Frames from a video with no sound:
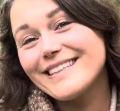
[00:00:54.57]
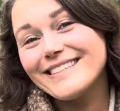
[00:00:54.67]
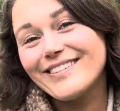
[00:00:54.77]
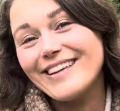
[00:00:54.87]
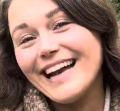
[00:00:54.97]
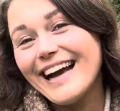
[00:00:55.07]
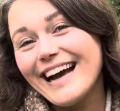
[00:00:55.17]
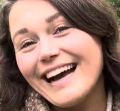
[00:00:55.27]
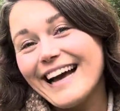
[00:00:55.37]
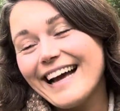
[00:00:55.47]
So yeah.
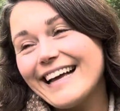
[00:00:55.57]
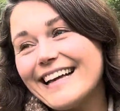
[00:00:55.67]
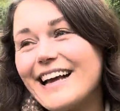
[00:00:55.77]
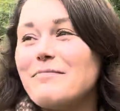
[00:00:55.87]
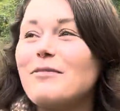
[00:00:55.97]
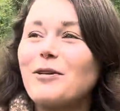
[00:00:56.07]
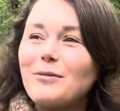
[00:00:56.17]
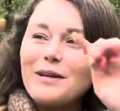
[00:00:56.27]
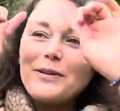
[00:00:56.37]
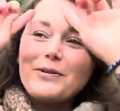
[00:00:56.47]
And before
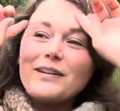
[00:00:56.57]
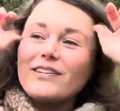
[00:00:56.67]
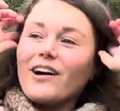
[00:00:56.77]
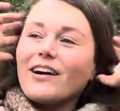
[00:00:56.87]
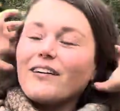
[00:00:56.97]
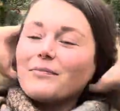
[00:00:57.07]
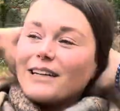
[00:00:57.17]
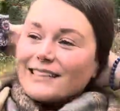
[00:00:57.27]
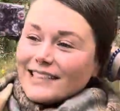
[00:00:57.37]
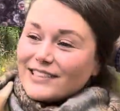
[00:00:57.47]
we do a little heart
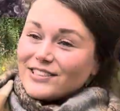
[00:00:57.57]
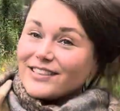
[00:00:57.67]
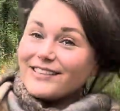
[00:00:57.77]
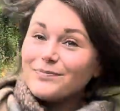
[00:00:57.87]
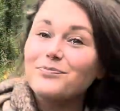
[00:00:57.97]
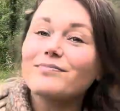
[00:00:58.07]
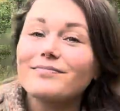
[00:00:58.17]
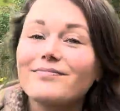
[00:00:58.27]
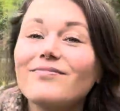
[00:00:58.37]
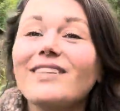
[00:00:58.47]
meditation,
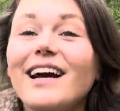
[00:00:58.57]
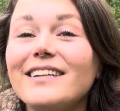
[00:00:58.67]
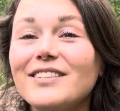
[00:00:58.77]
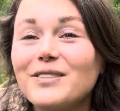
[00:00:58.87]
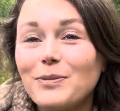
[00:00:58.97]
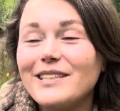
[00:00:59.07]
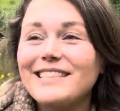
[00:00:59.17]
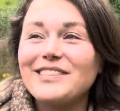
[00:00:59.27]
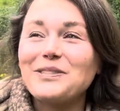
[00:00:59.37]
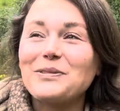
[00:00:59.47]
I just want
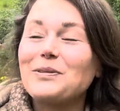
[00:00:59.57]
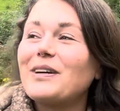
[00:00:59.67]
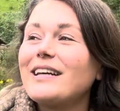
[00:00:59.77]
to